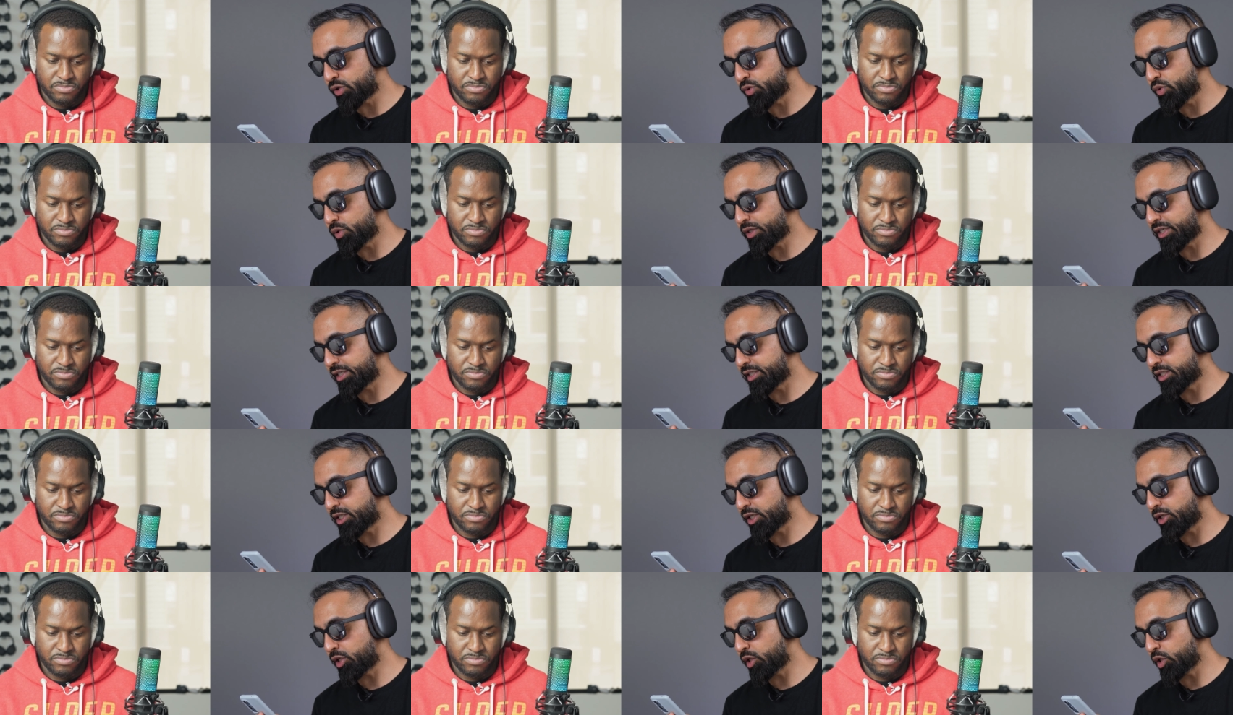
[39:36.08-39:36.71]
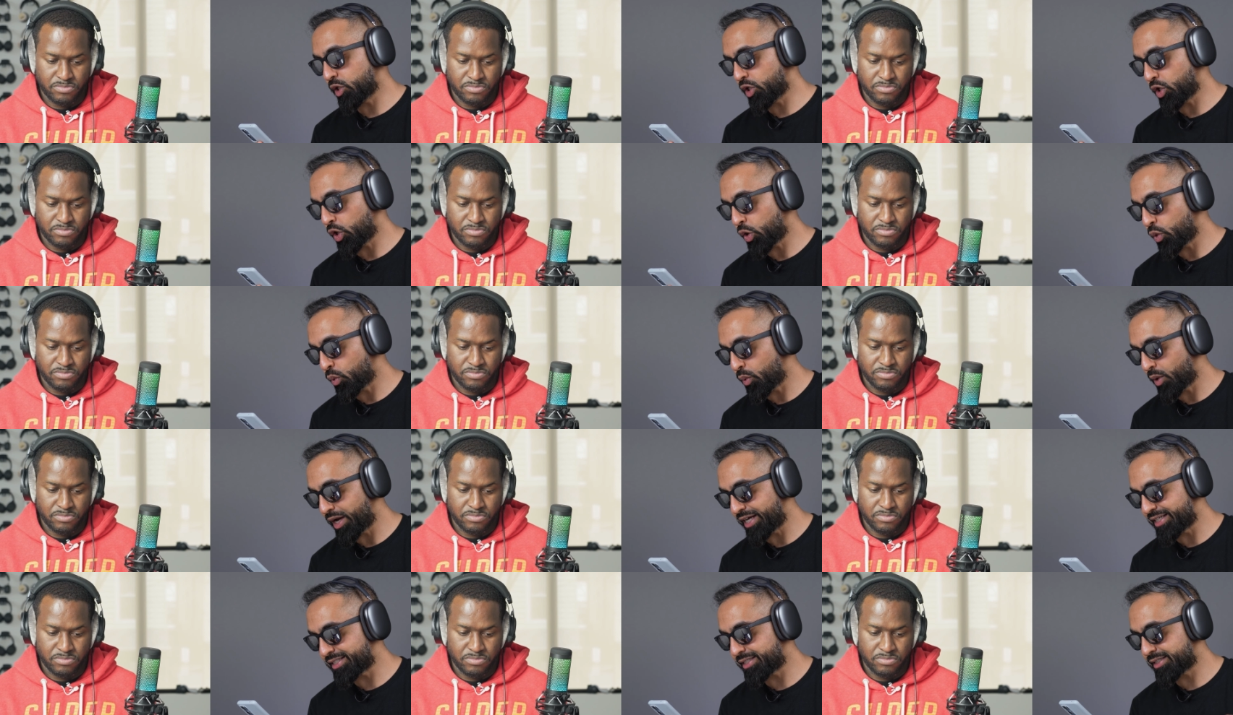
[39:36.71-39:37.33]
Speaker 1: to continuing
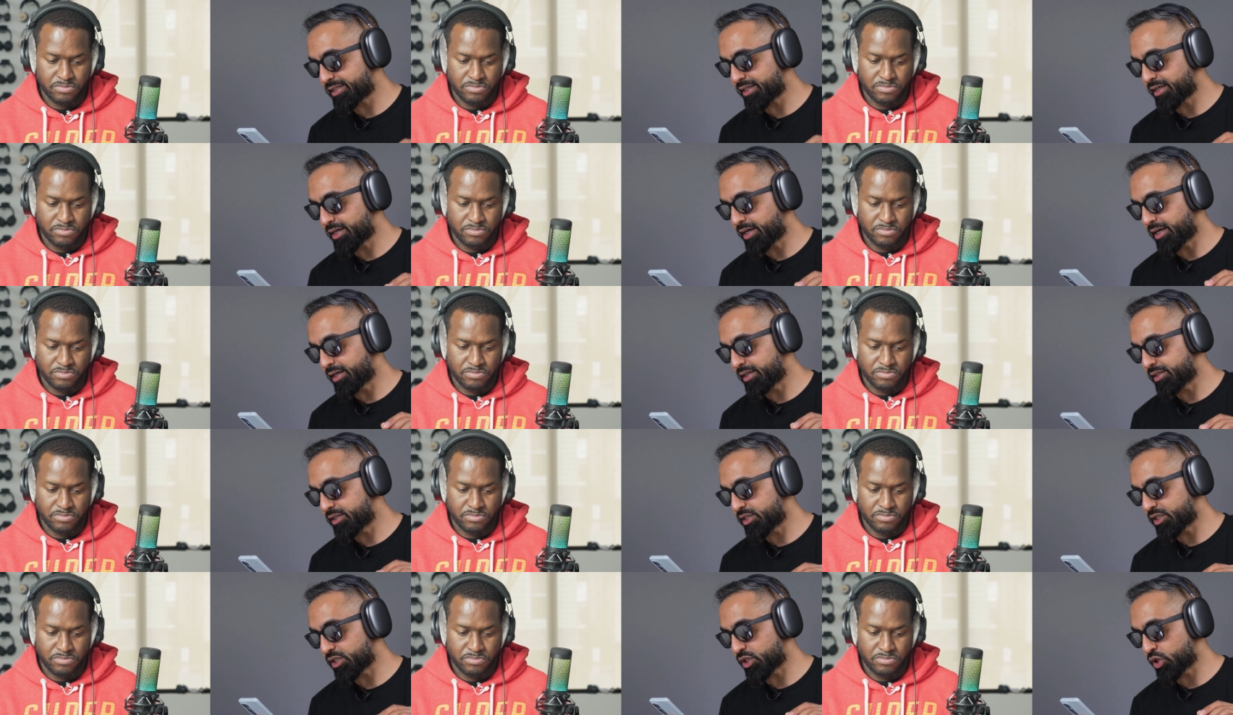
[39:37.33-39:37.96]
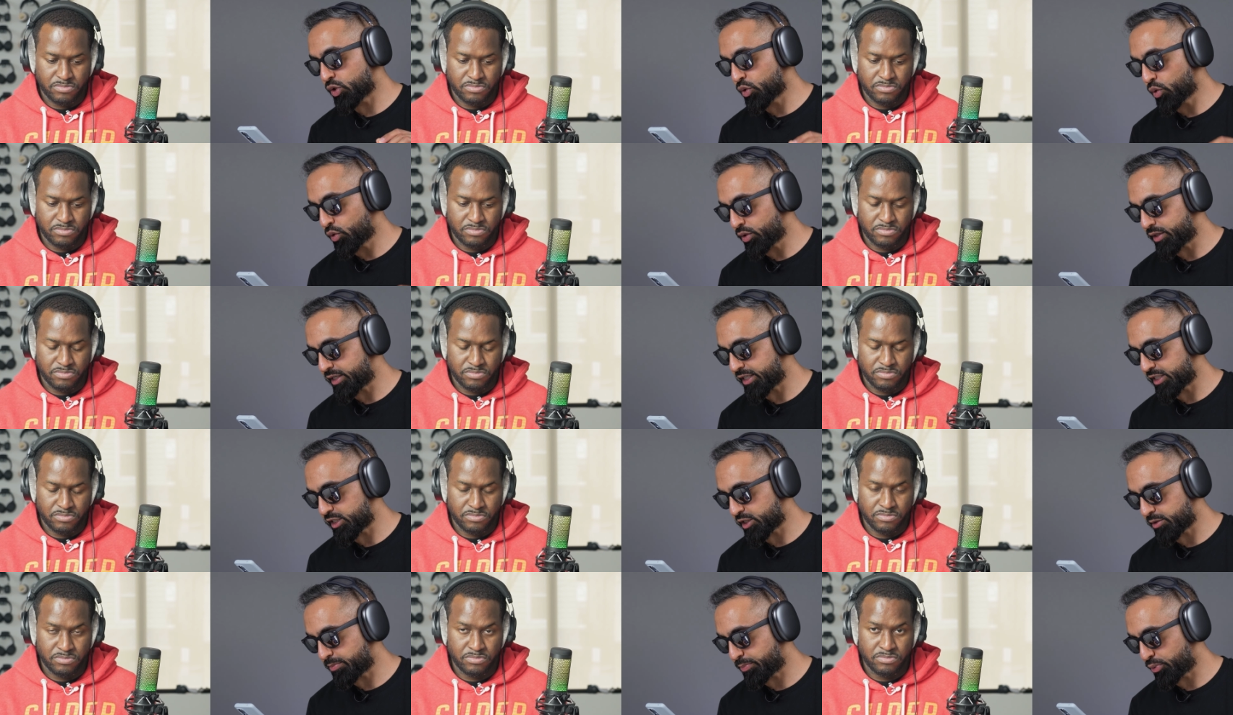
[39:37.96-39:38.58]
OS and
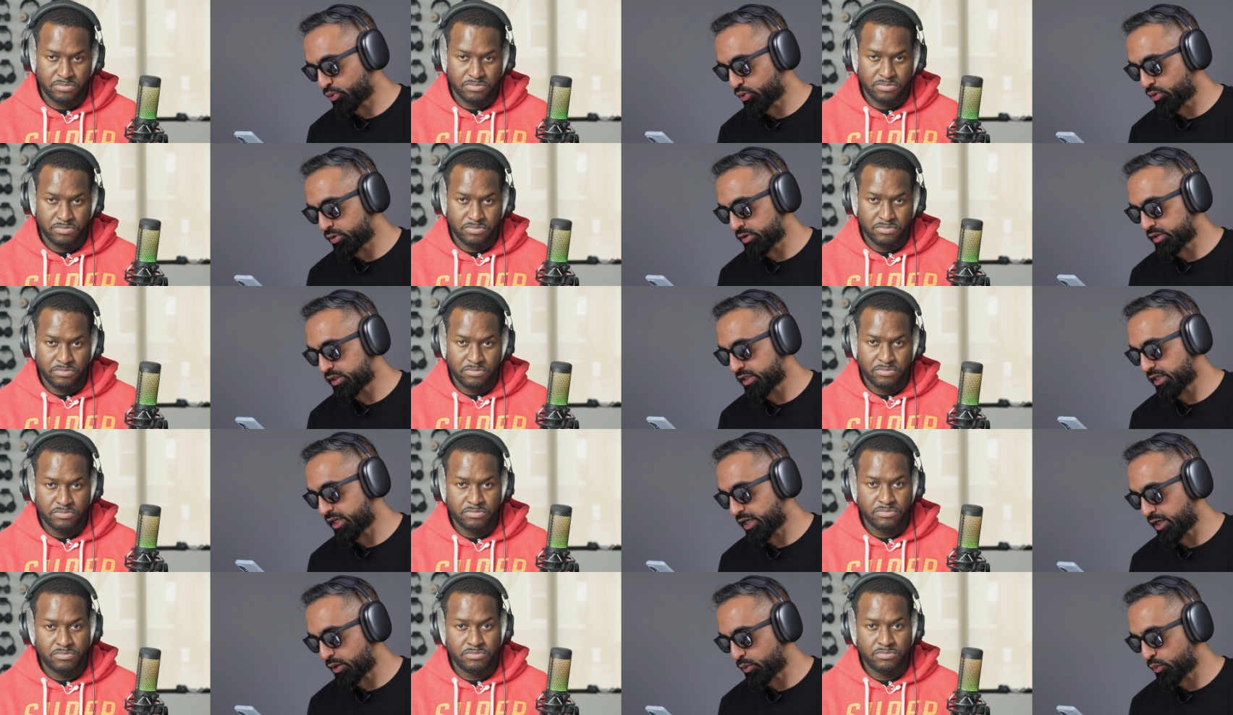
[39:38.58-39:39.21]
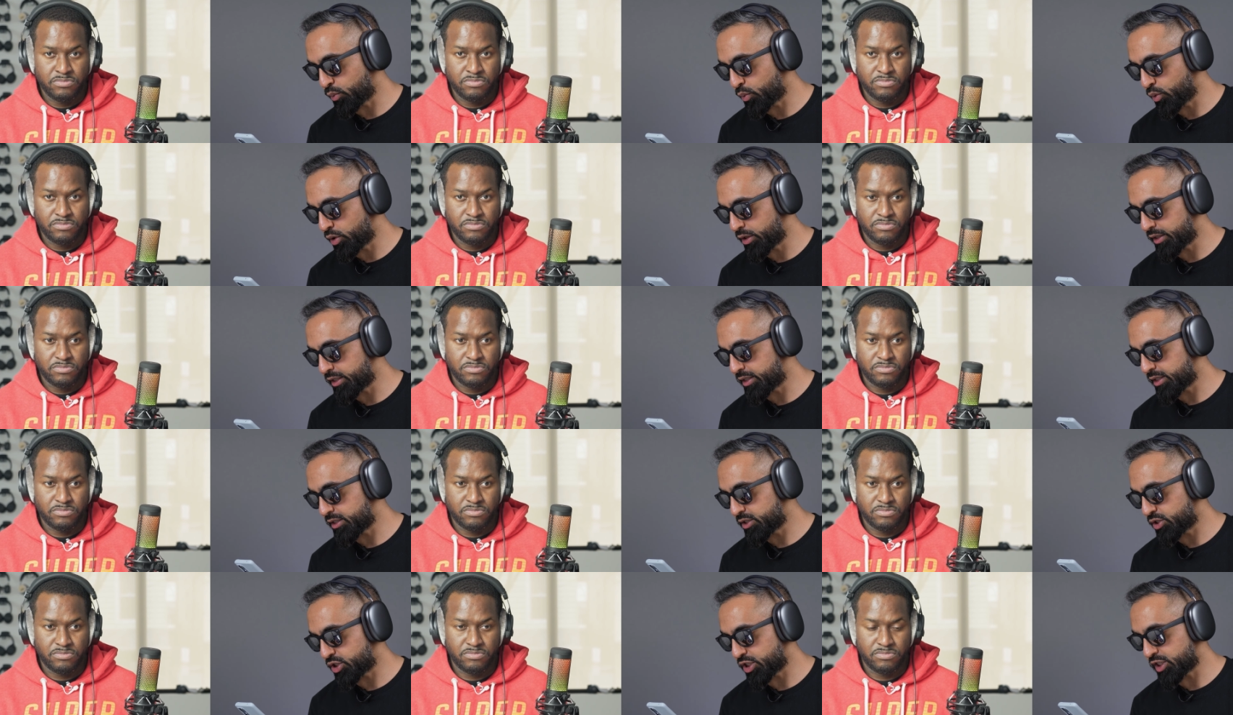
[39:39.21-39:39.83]
security support, it
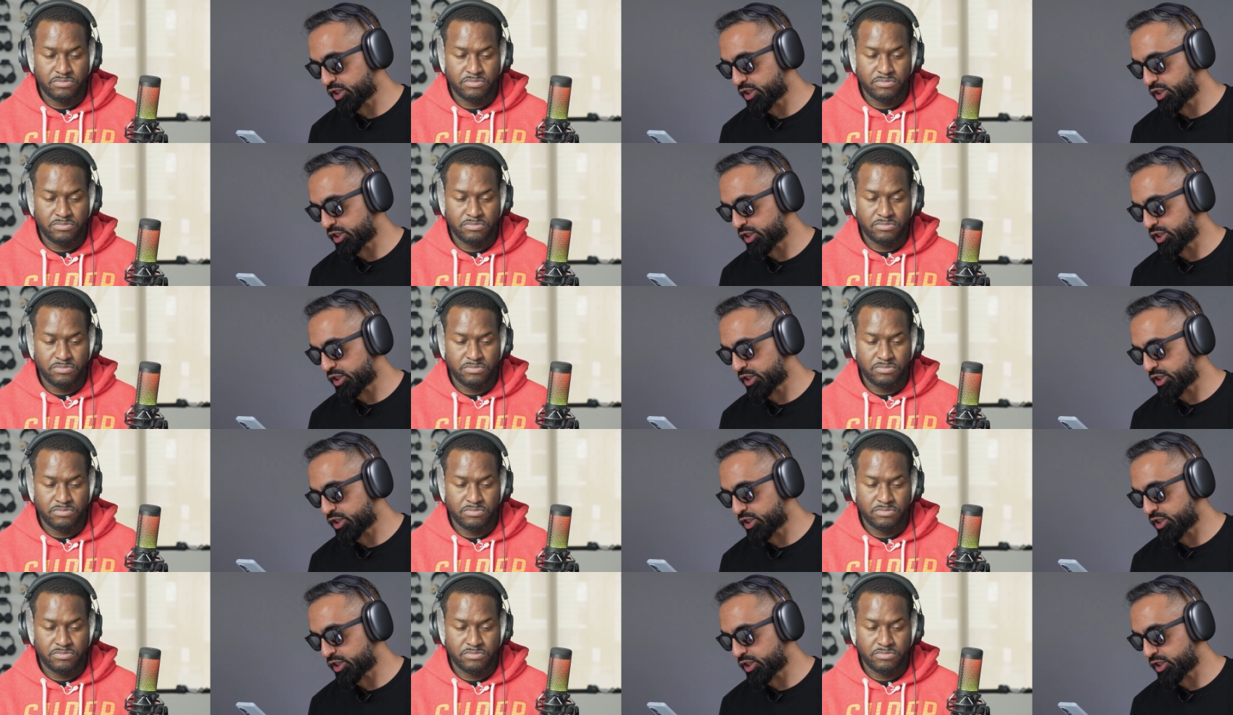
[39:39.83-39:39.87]
would